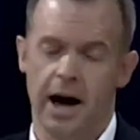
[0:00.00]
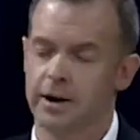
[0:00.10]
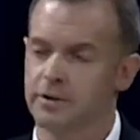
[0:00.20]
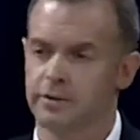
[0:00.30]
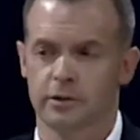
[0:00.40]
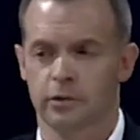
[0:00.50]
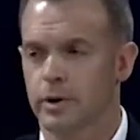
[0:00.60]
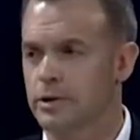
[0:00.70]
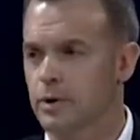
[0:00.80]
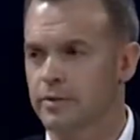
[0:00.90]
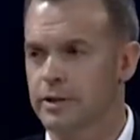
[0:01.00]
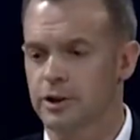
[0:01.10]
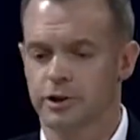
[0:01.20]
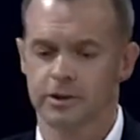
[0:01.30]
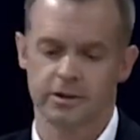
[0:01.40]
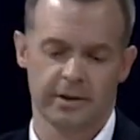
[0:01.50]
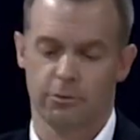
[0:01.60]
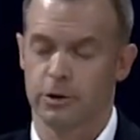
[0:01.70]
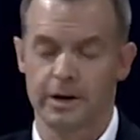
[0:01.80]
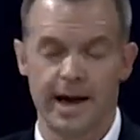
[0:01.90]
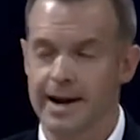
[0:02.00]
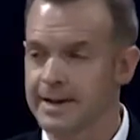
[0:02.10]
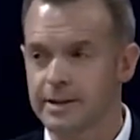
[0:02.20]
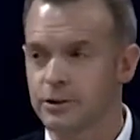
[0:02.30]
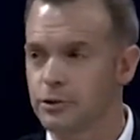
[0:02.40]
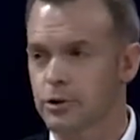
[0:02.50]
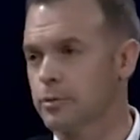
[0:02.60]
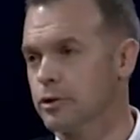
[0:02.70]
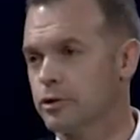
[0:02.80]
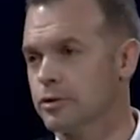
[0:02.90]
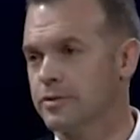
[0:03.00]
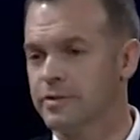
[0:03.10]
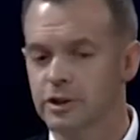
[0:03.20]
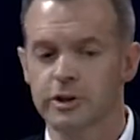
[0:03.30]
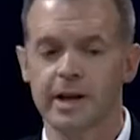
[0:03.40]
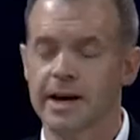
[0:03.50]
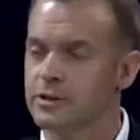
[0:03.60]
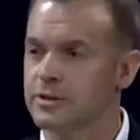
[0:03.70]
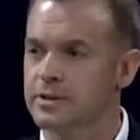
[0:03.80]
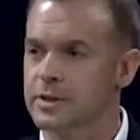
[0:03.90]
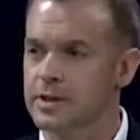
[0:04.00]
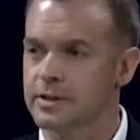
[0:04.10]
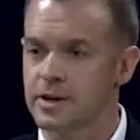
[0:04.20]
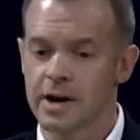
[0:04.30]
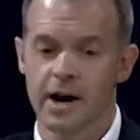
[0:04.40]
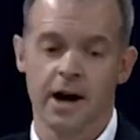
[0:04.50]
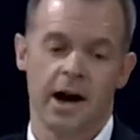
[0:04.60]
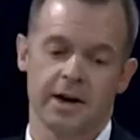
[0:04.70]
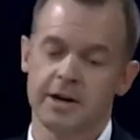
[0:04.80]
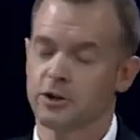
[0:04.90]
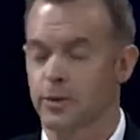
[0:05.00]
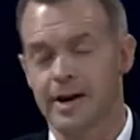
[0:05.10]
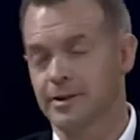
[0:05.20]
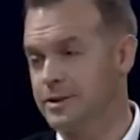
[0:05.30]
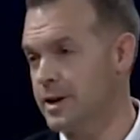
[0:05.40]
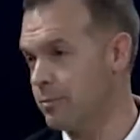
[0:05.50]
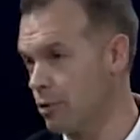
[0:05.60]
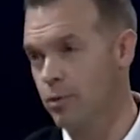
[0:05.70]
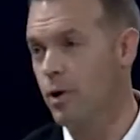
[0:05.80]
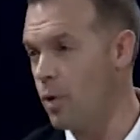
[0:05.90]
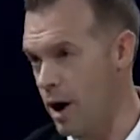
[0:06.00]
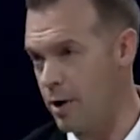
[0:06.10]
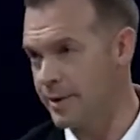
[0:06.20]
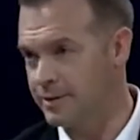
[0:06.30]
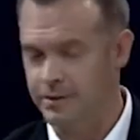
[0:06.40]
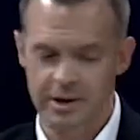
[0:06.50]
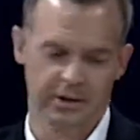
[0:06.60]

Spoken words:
I used the 2012 edition. There were 92 commercial fiction agencies. Each one has separate requirements.